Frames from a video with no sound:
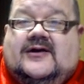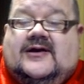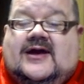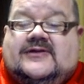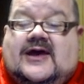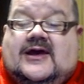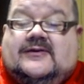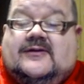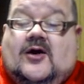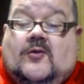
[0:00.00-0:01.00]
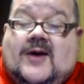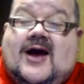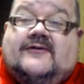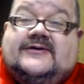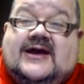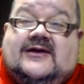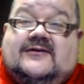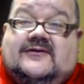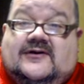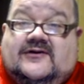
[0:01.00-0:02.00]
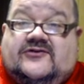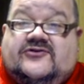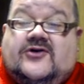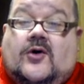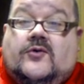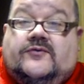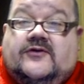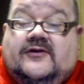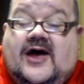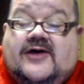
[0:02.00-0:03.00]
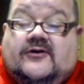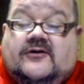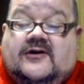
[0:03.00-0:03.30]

and then around it is sewn the leather